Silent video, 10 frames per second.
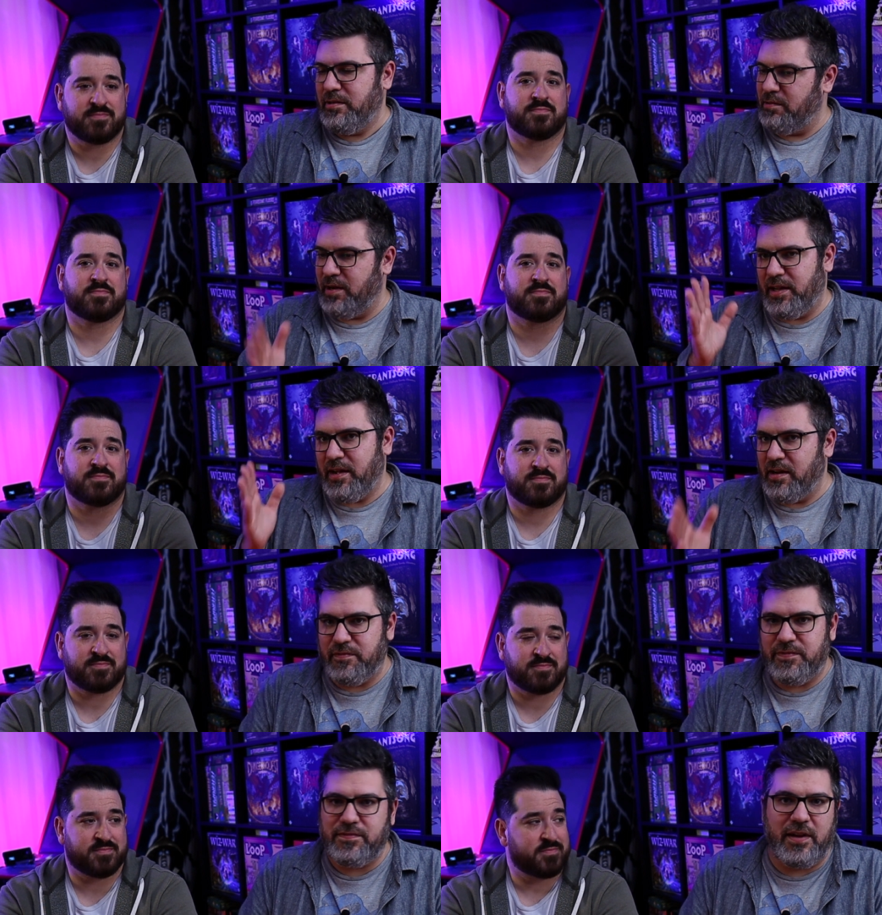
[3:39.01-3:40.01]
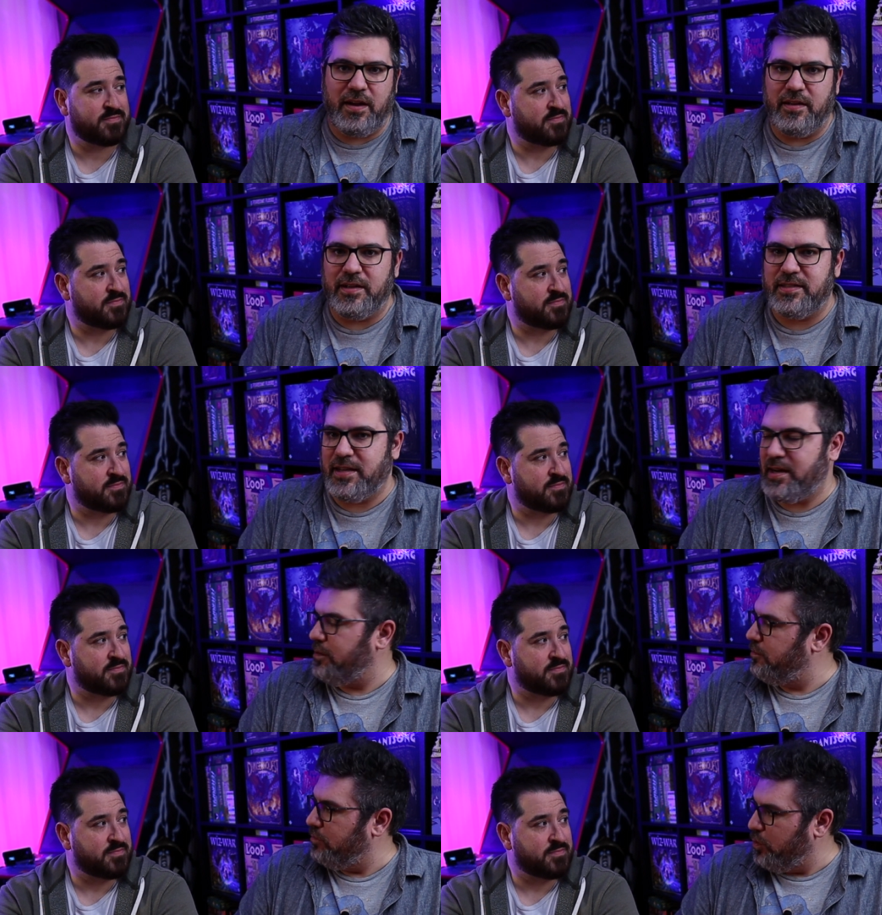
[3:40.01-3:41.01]
Speaker 1: or any kind of uh,
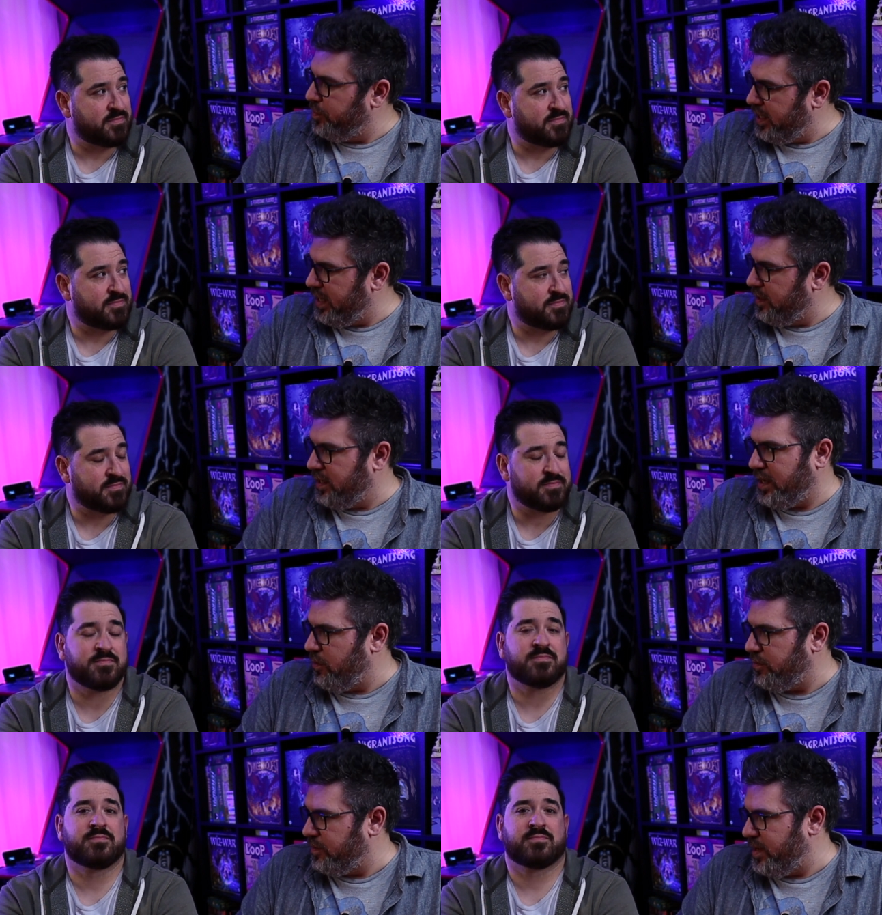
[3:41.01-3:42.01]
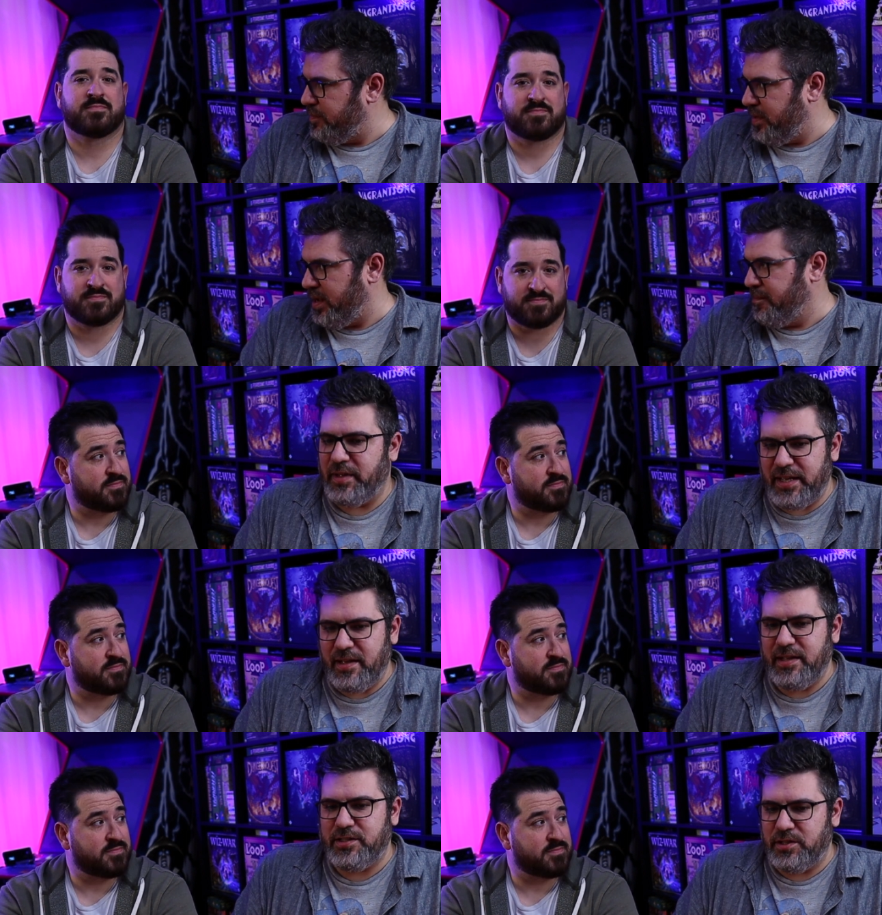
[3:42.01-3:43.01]
exciting role playing encounter there might be. But
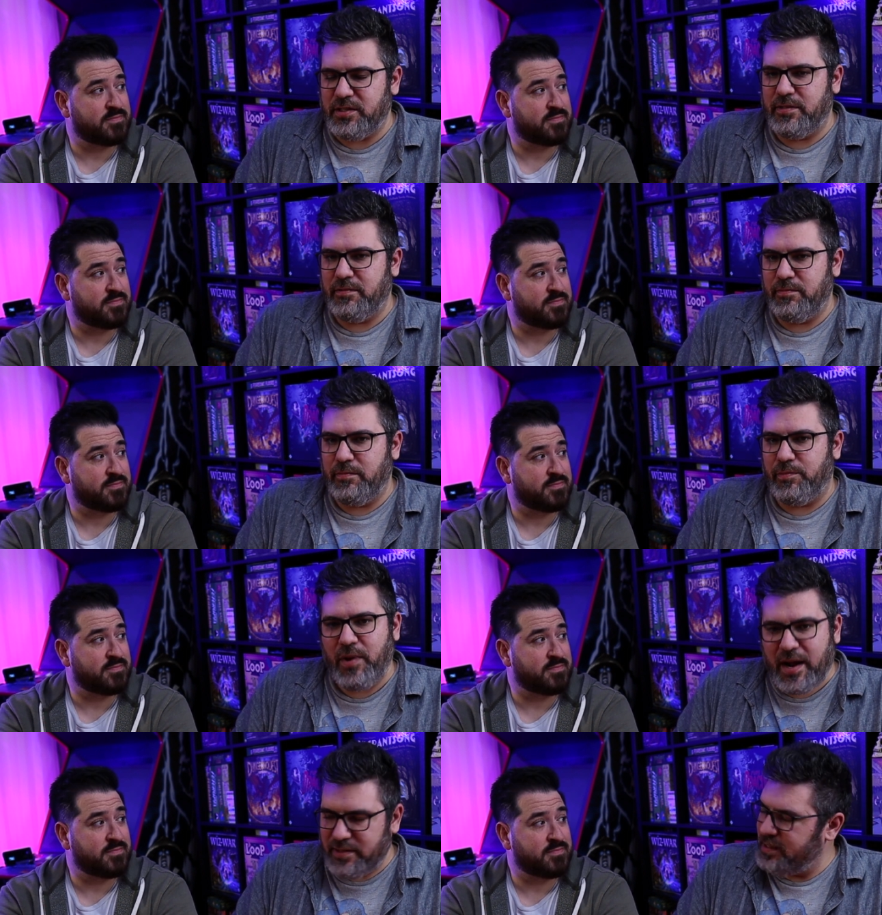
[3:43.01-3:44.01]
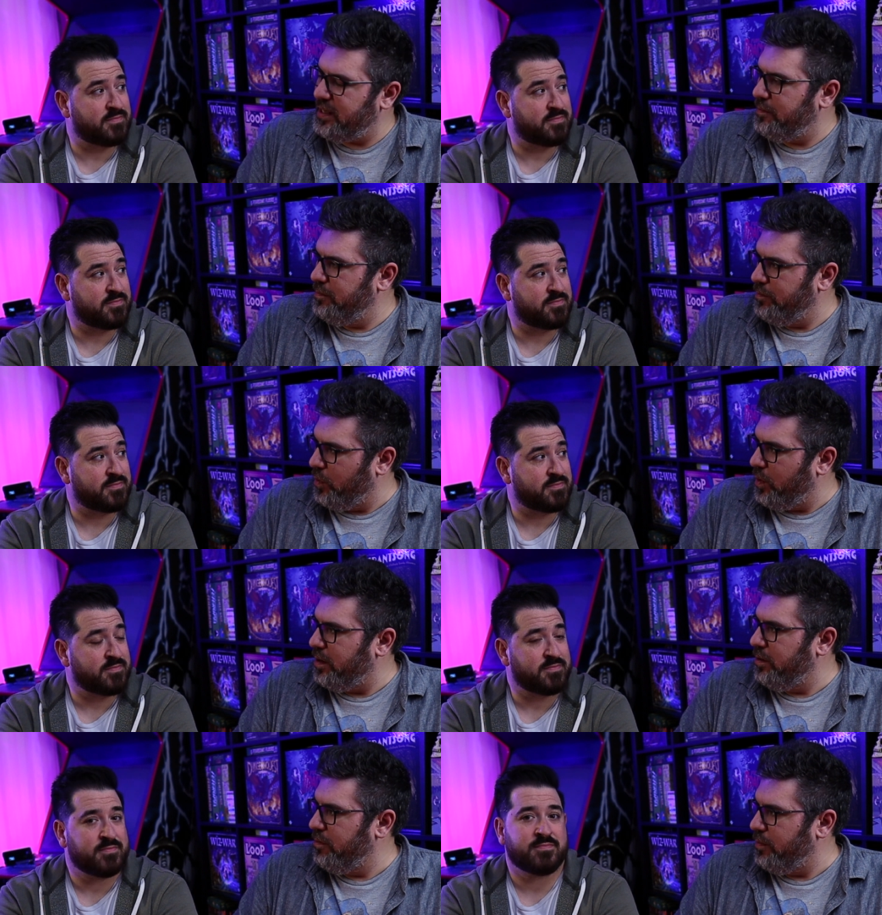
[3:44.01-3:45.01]
yeah, it's just practicing
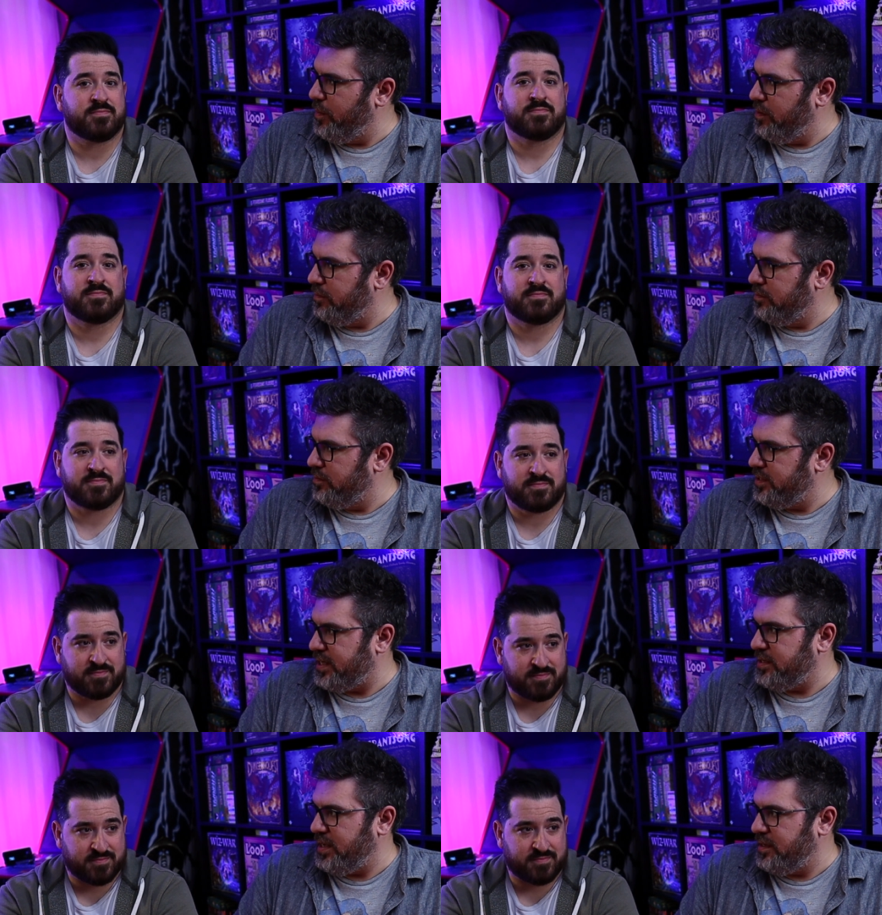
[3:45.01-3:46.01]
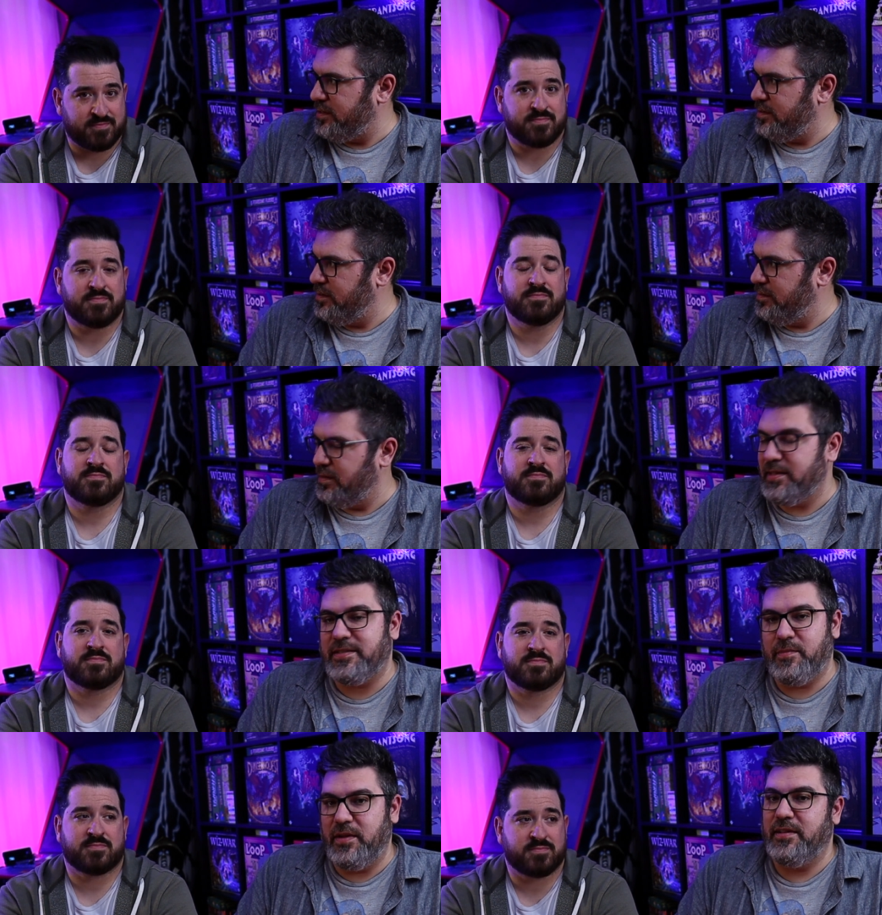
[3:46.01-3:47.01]
more
Speaker 2: remote techniques mm-hmm.
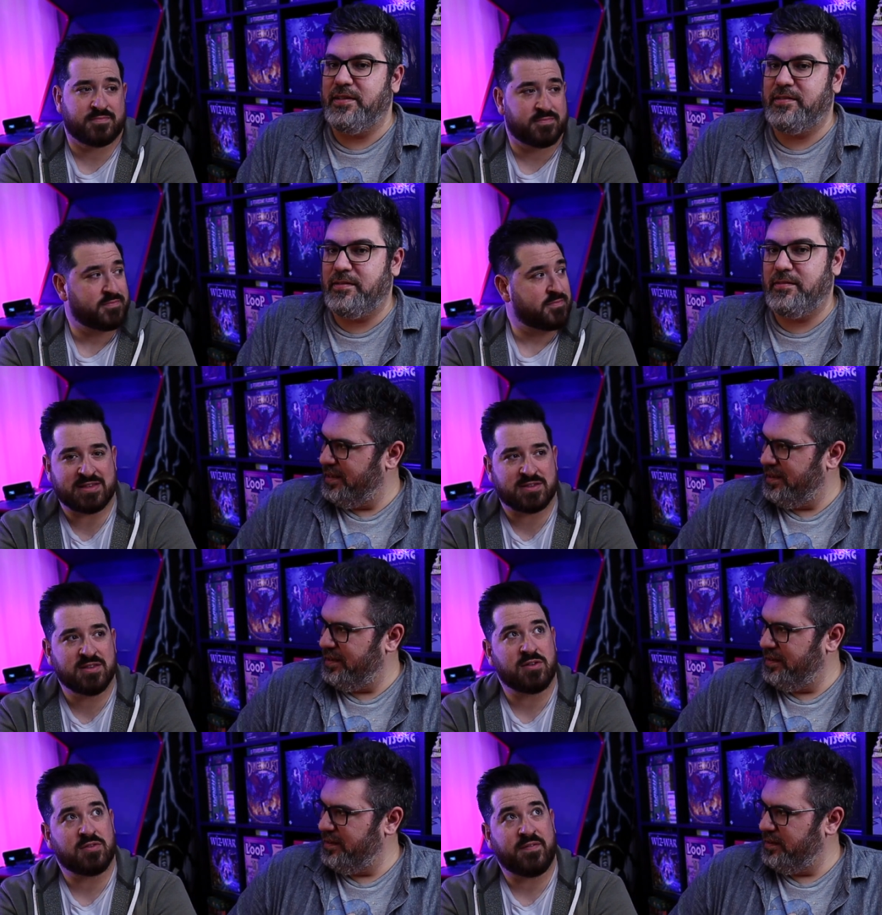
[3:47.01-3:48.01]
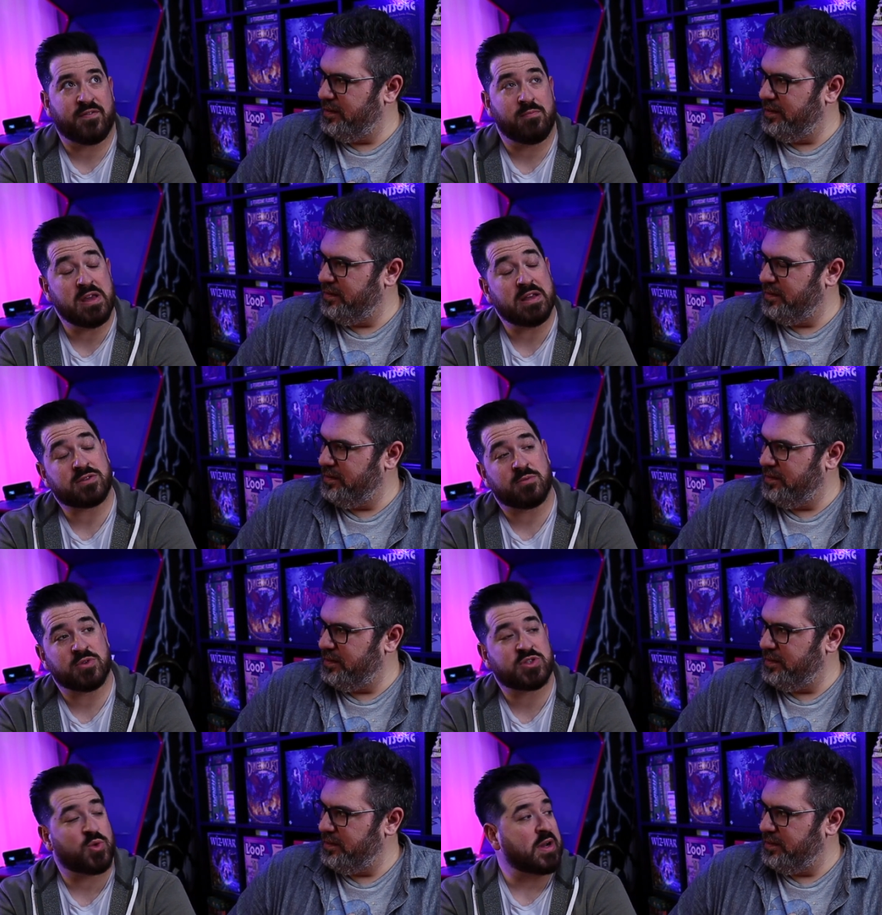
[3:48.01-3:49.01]
is on my list. It's literally for me, it's
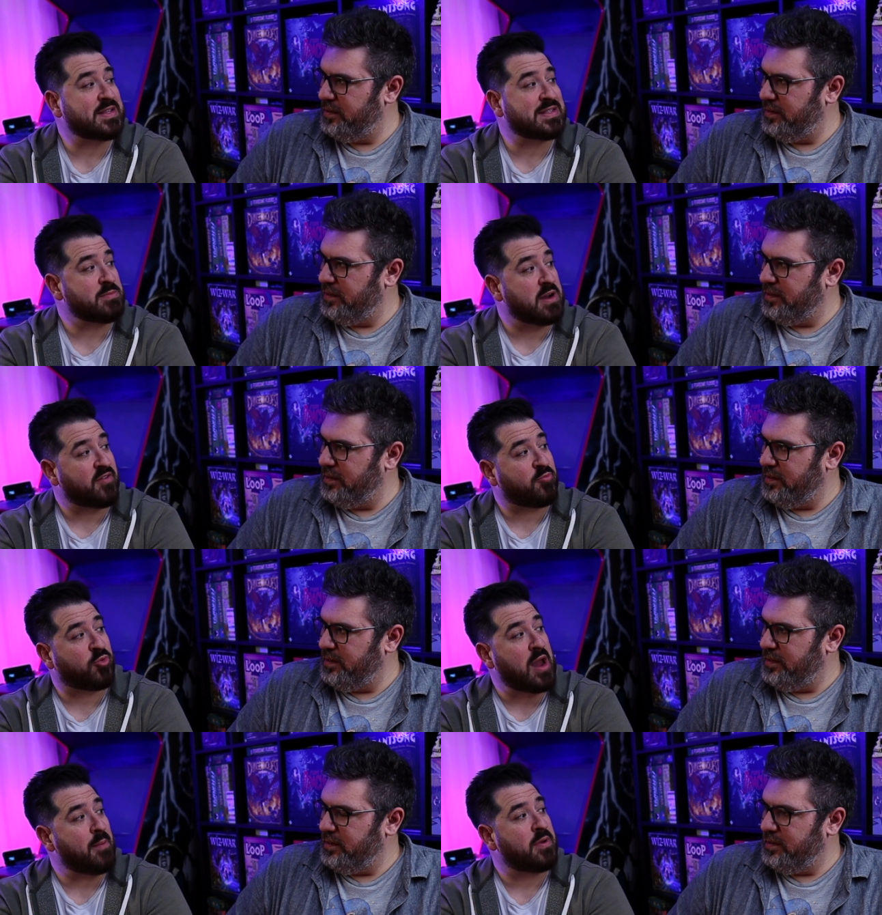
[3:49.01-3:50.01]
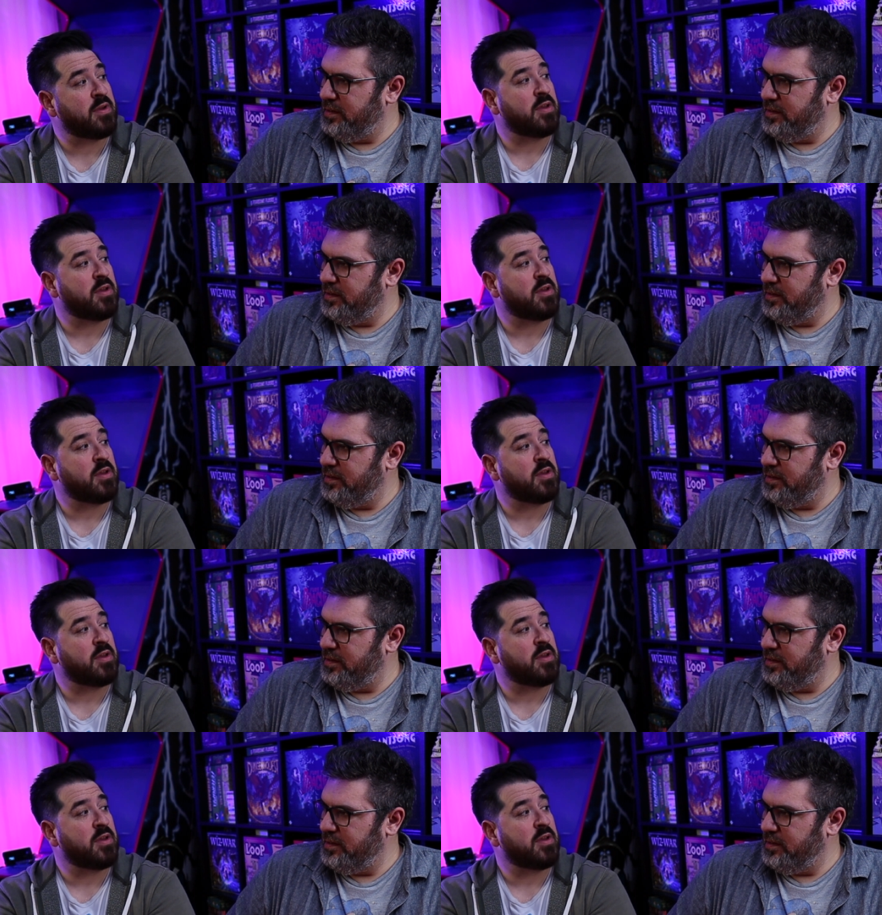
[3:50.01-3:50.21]
almost twice the amount of prep